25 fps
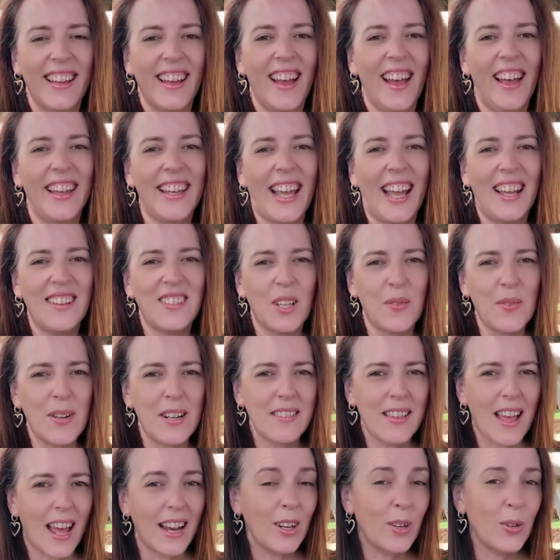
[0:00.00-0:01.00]
Okay, so we
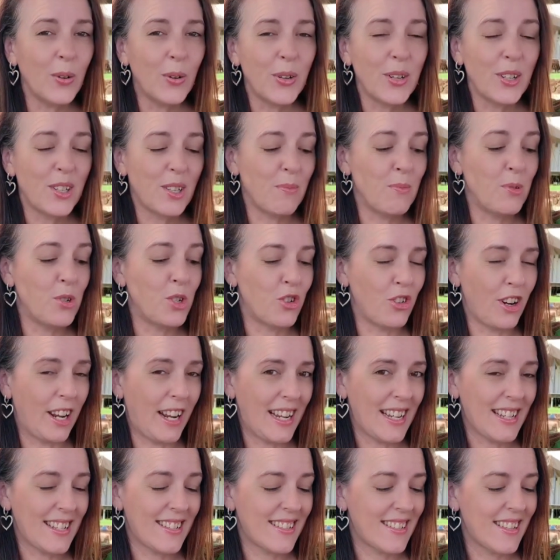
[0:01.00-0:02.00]
decided to order some
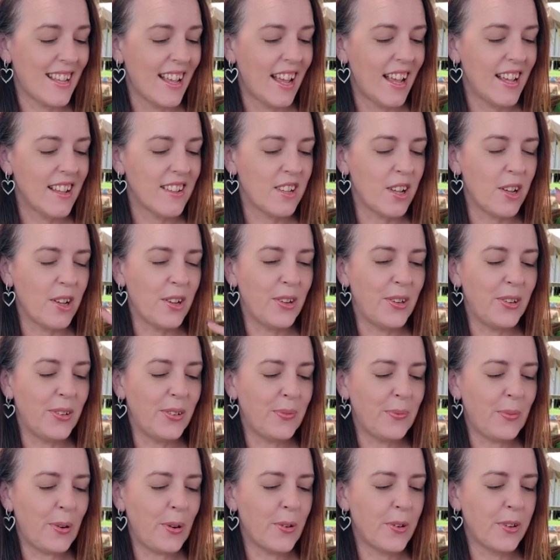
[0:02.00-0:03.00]
drinks. So
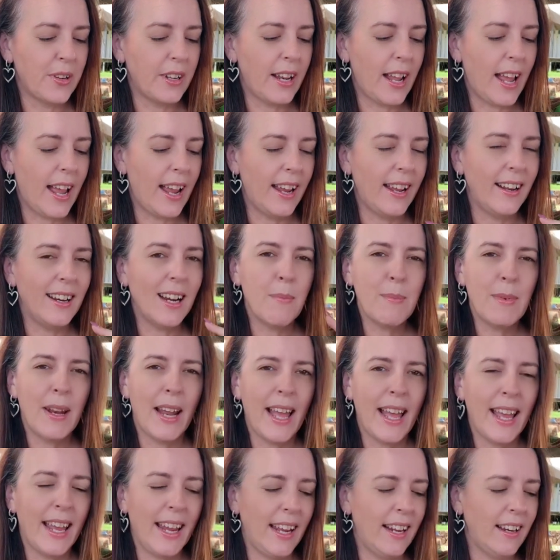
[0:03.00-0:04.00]
we ordered a
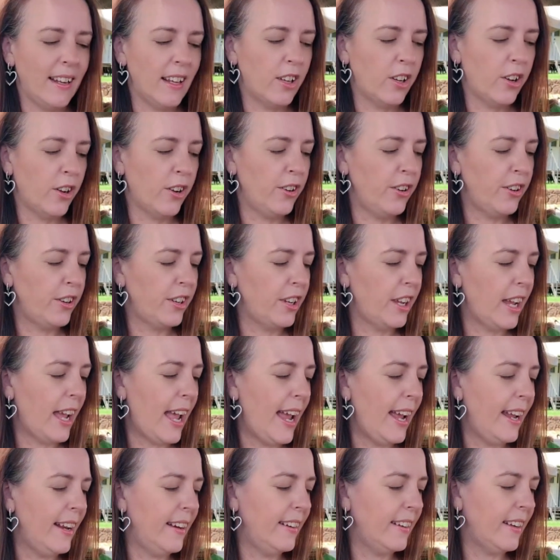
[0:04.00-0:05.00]
lemonade, a Coke
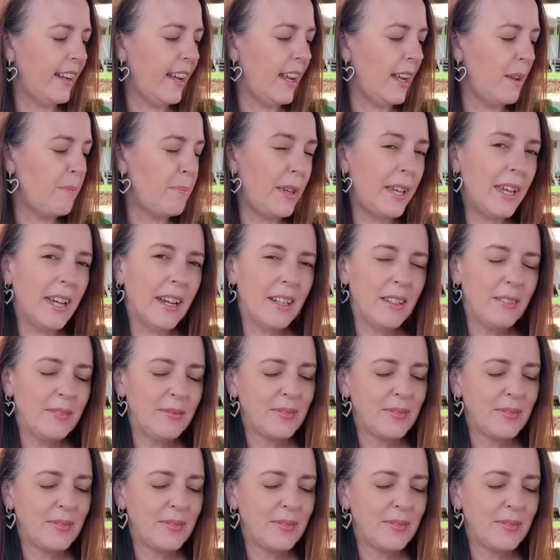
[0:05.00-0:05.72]
and a beer.